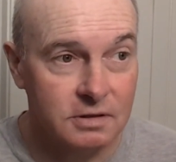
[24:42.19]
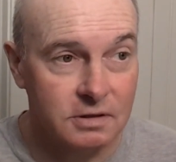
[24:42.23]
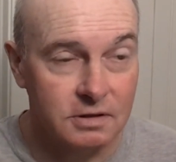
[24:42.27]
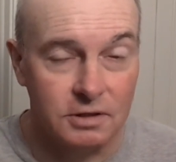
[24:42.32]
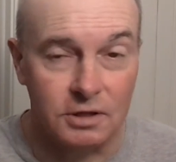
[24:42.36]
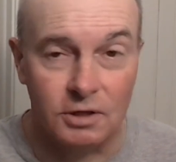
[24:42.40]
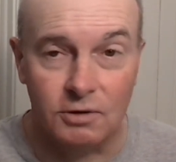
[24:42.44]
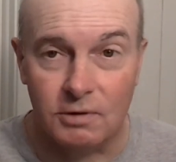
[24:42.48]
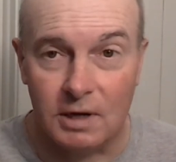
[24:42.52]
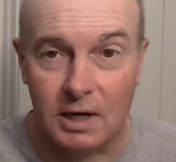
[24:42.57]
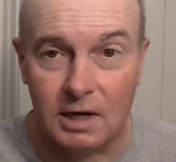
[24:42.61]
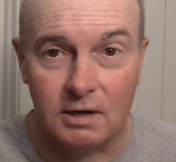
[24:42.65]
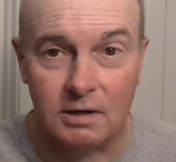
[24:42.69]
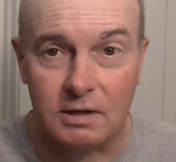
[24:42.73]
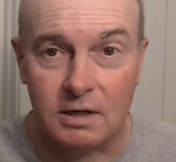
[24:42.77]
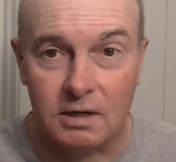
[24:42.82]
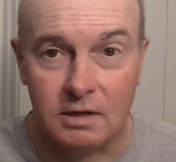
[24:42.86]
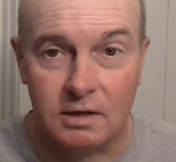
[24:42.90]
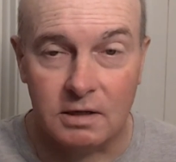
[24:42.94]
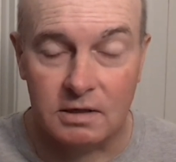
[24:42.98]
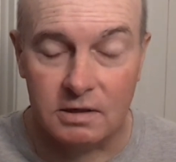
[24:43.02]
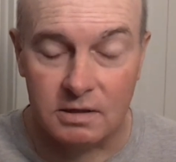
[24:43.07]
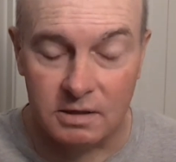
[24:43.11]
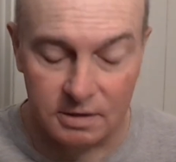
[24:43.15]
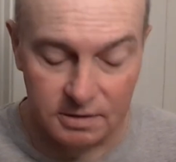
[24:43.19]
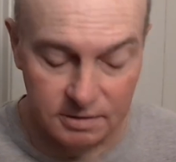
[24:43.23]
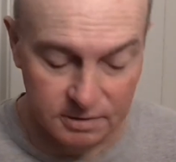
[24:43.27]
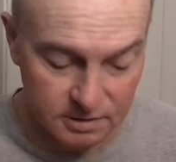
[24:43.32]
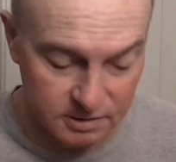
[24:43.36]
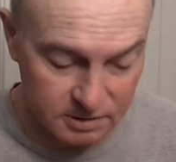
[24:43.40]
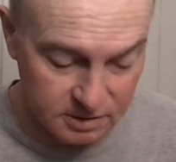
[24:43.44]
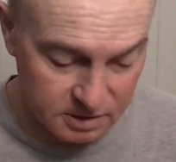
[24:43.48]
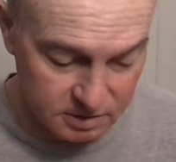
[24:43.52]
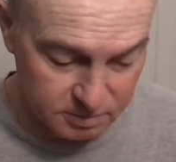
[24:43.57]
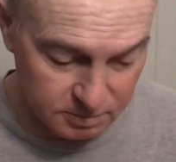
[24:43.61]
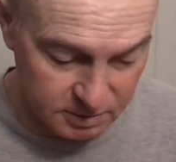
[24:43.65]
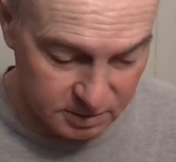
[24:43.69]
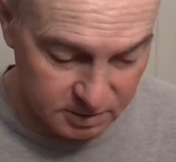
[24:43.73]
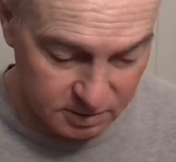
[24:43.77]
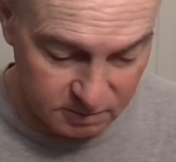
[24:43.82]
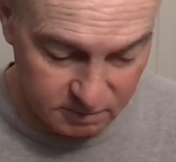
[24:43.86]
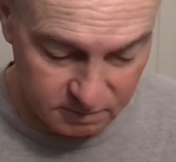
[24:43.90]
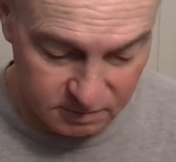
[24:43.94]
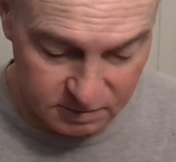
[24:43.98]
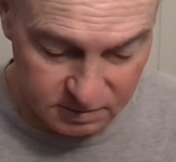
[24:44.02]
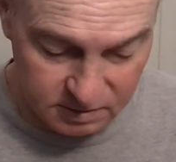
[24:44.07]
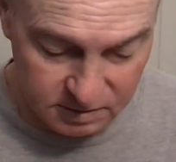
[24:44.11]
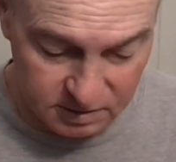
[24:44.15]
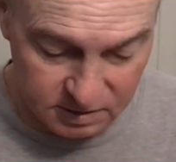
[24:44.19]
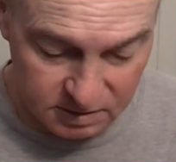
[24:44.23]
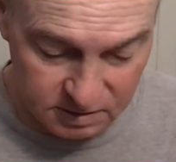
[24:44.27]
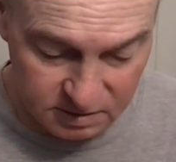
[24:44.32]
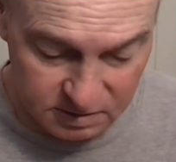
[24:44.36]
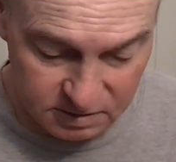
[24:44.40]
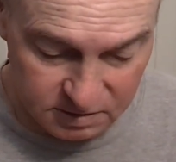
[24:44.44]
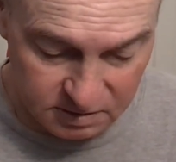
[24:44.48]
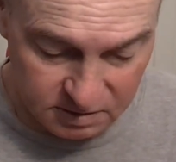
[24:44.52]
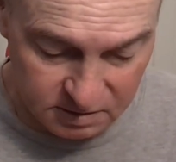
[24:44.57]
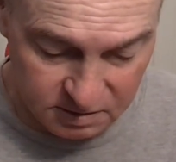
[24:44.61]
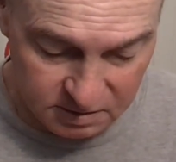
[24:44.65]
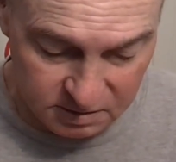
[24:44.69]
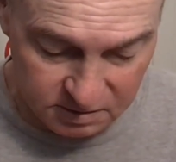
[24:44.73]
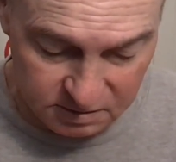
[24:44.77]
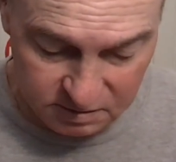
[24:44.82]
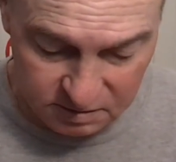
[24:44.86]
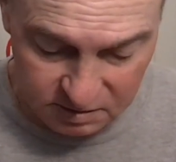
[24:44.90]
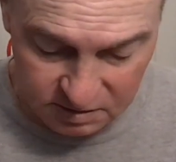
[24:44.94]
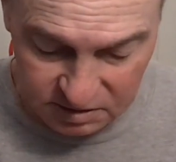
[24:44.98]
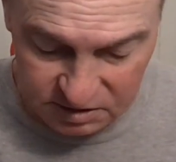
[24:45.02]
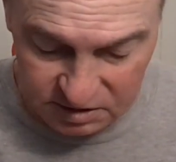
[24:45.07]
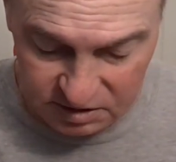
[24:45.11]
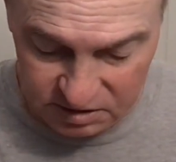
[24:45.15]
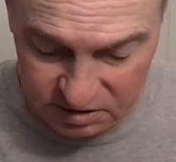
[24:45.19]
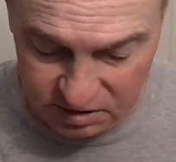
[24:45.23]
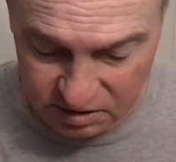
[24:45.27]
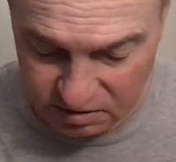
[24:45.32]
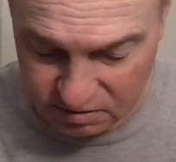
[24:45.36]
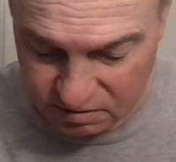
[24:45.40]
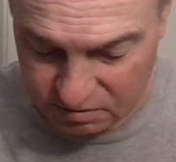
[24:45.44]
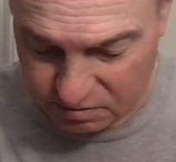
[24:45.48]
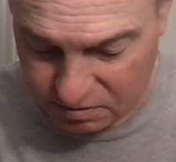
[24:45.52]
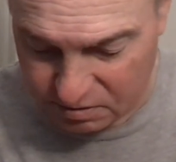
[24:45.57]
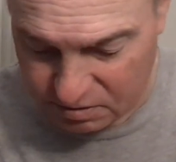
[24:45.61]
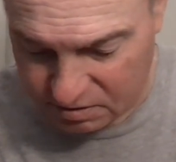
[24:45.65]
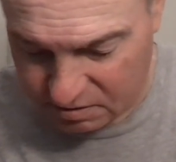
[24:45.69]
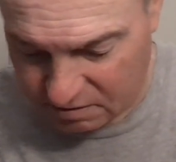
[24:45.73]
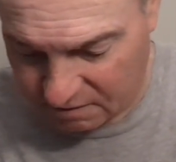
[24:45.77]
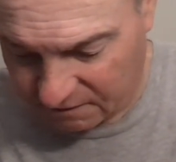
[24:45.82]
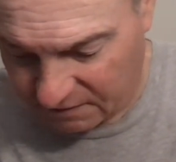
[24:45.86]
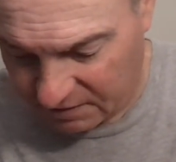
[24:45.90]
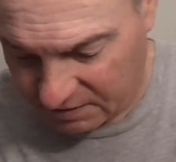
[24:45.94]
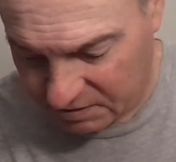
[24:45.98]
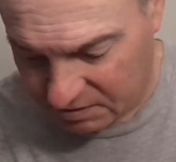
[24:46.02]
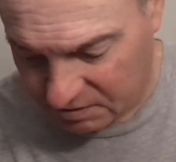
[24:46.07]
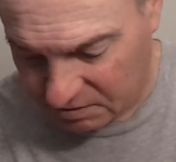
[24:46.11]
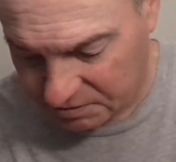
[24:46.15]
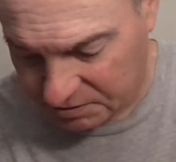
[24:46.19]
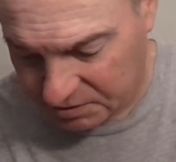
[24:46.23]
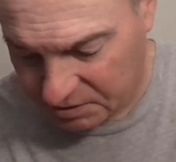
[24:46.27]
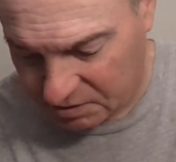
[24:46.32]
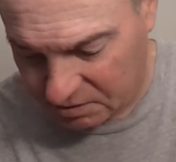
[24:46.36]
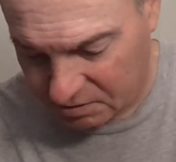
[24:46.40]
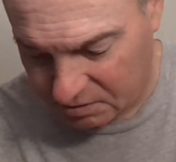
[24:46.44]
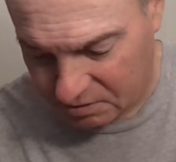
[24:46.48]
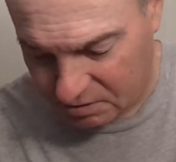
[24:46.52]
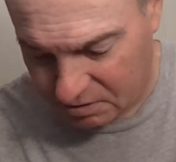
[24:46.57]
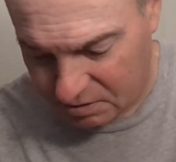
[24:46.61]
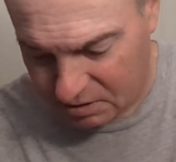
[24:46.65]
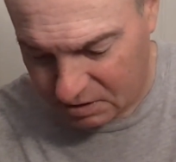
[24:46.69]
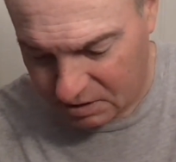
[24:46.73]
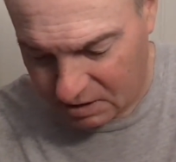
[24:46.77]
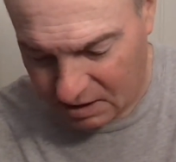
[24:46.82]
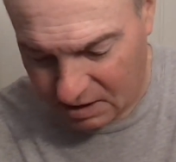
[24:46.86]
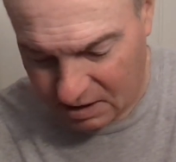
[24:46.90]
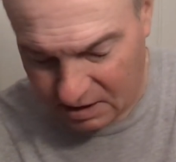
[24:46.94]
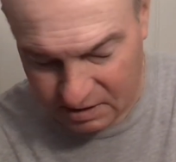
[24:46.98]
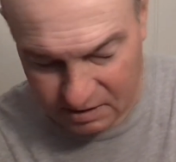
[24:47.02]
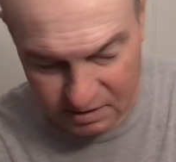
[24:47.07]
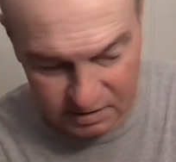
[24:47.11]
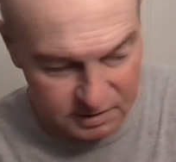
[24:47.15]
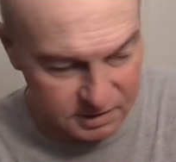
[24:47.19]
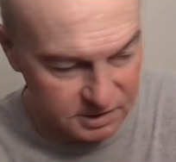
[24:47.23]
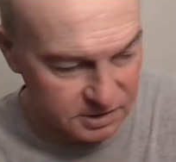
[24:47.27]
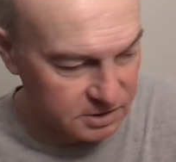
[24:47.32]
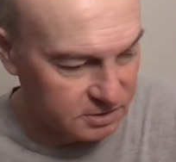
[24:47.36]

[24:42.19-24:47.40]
No alcohol in this, by the way. It's a toner, facial toner, not an